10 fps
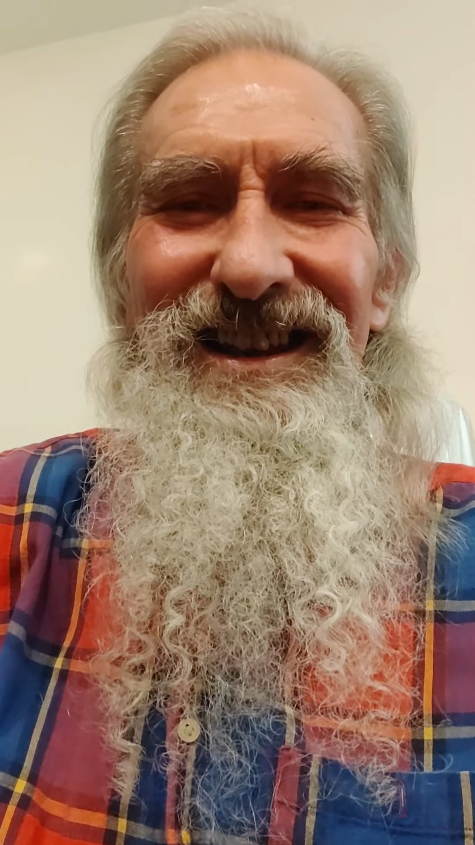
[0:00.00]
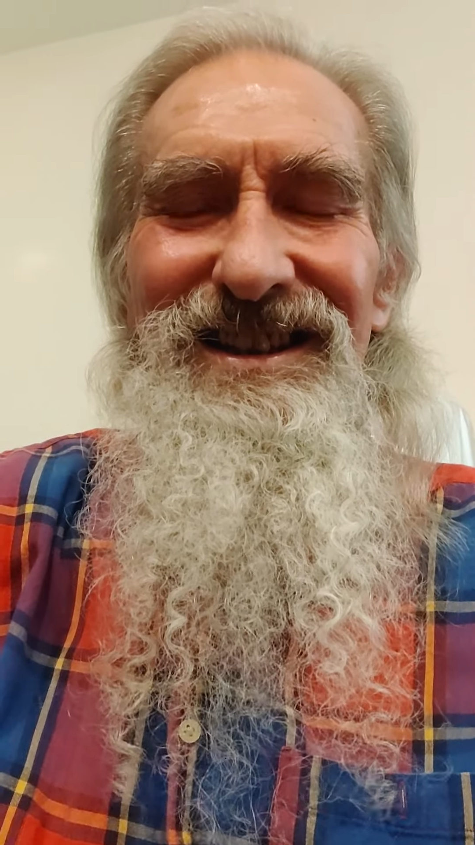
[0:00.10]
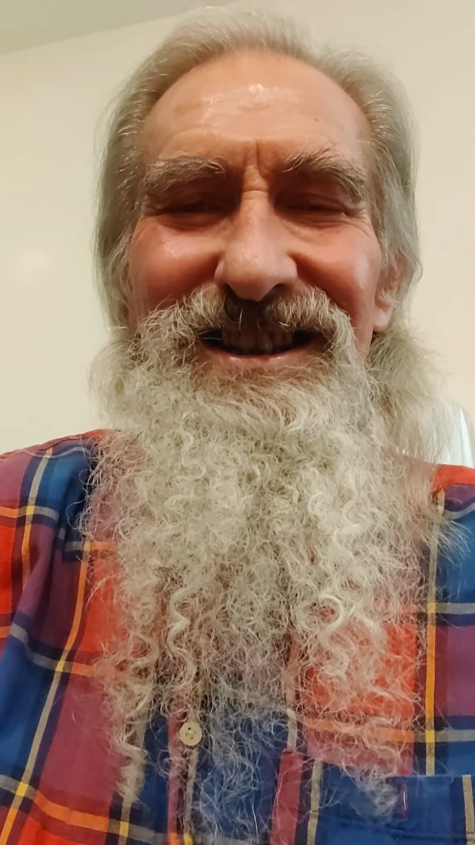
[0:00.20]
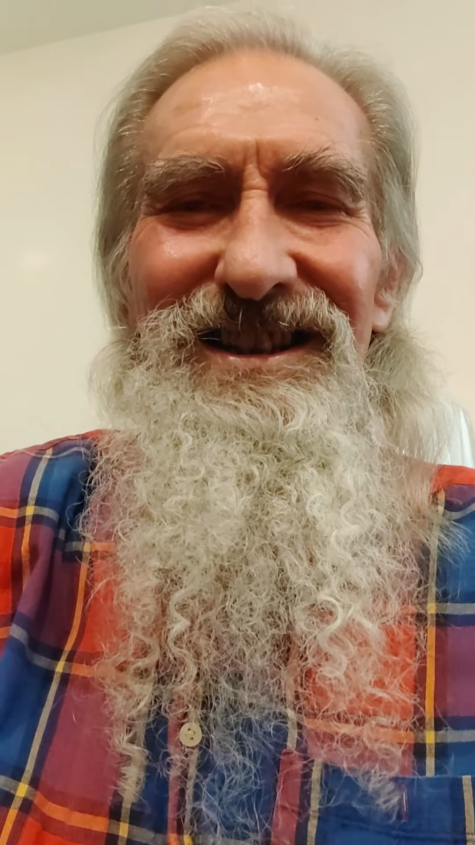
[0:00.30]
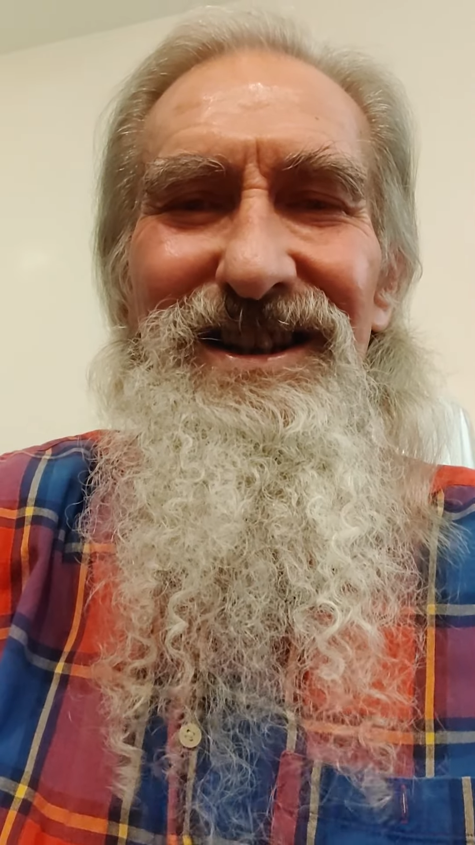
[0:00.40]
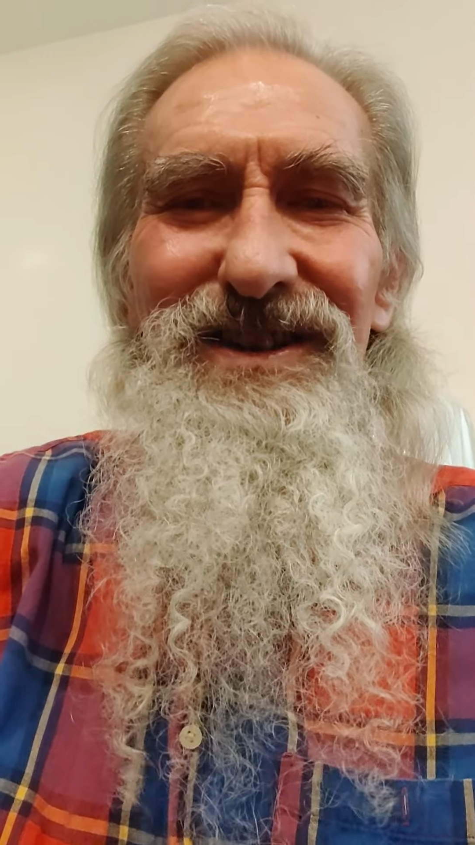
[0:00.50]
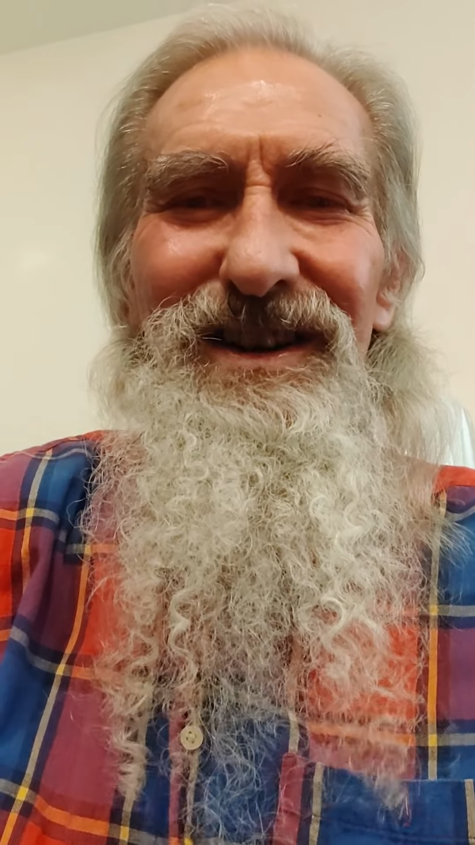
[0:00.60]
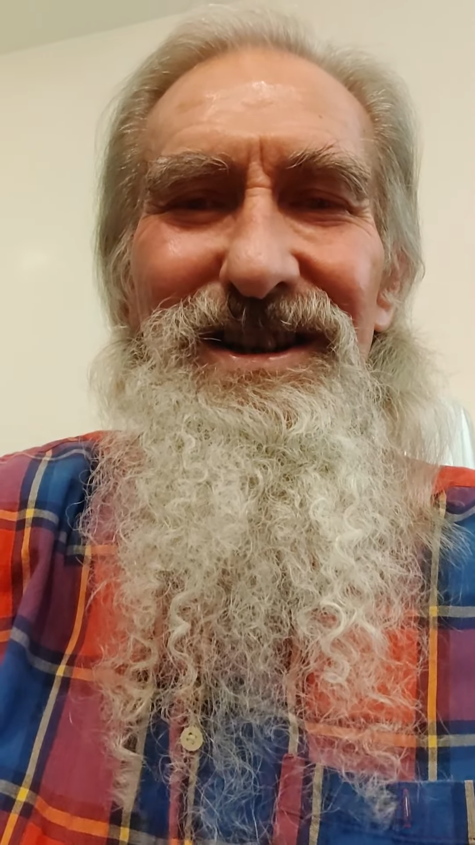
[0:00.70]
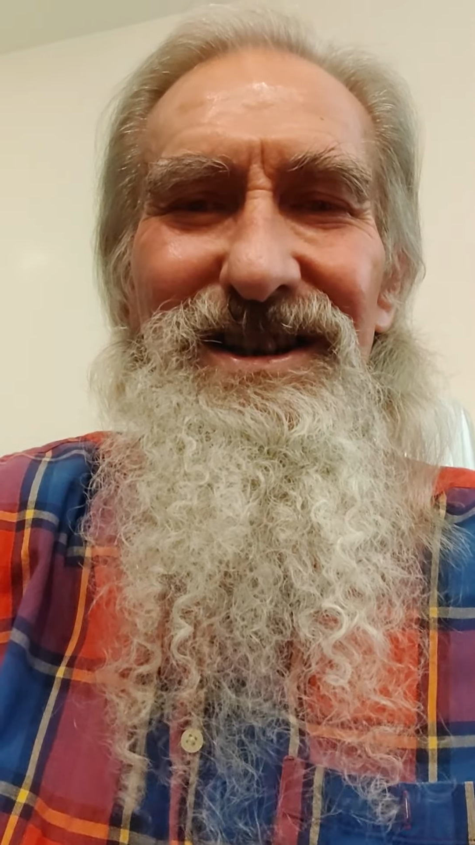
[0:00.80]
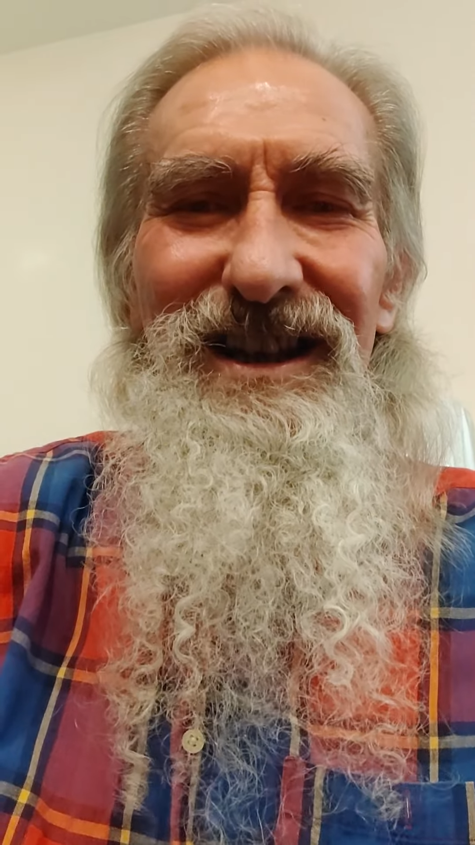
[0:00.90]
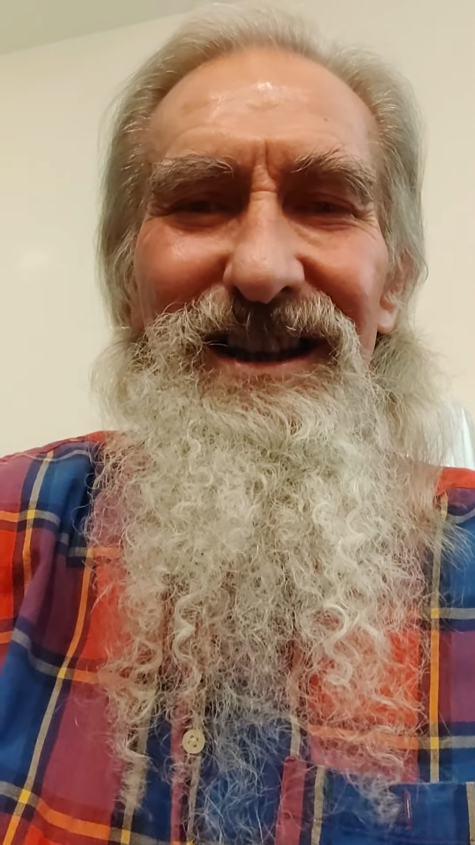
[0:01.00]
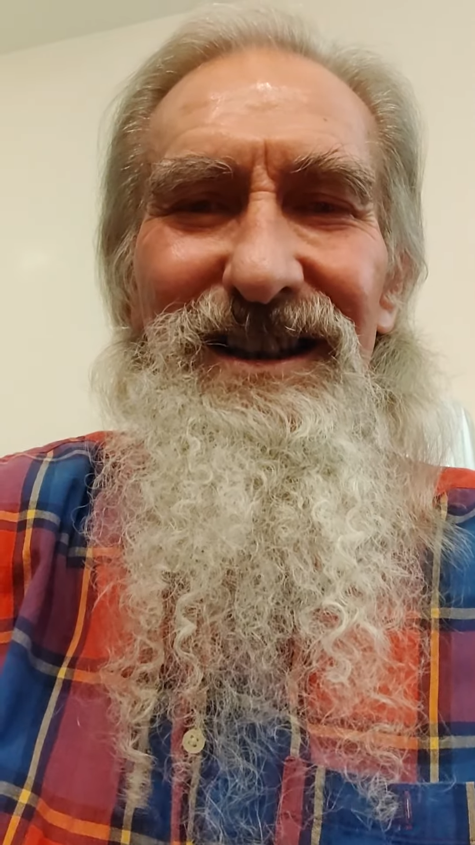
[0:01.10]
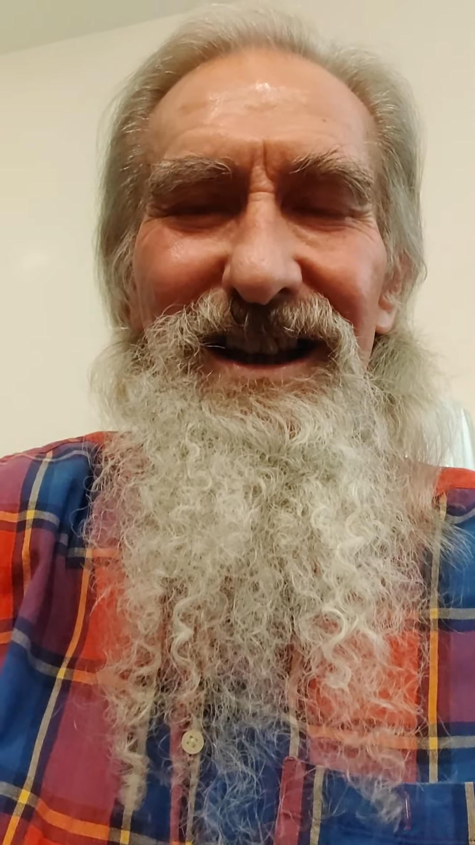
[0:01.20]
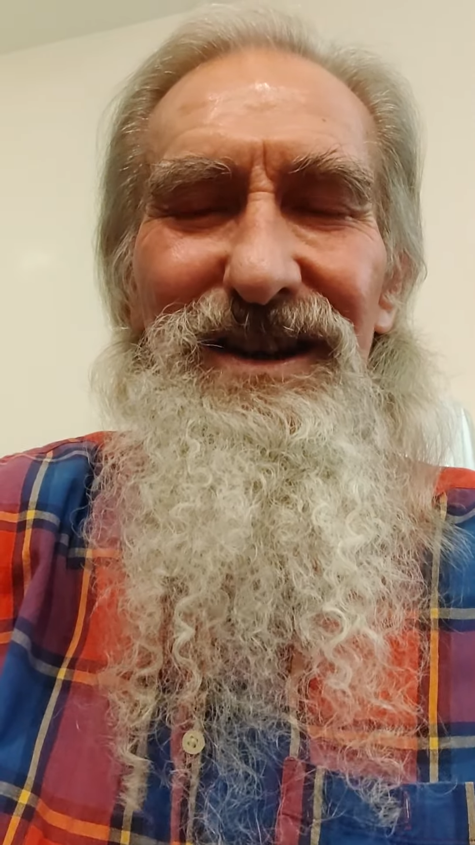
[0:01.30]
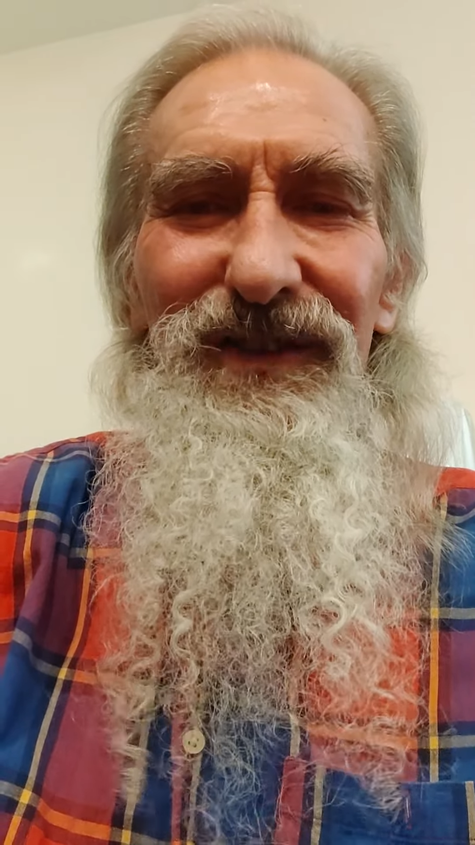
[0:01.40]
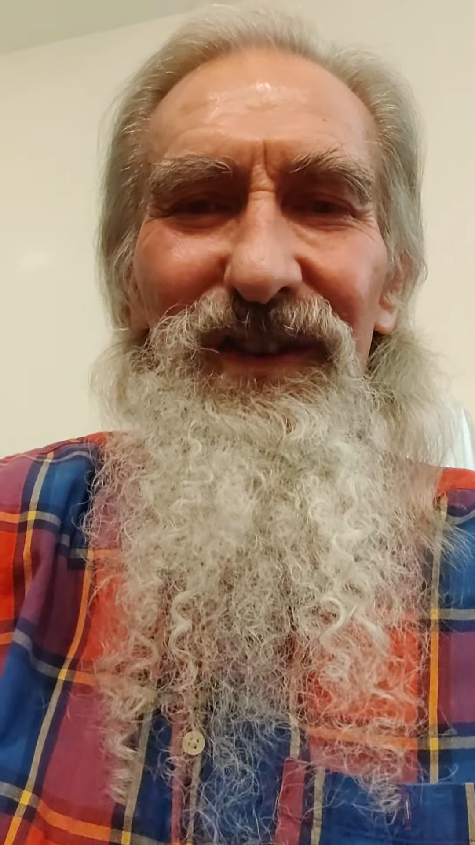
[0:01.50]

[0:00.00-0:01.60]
since I started singing at the age of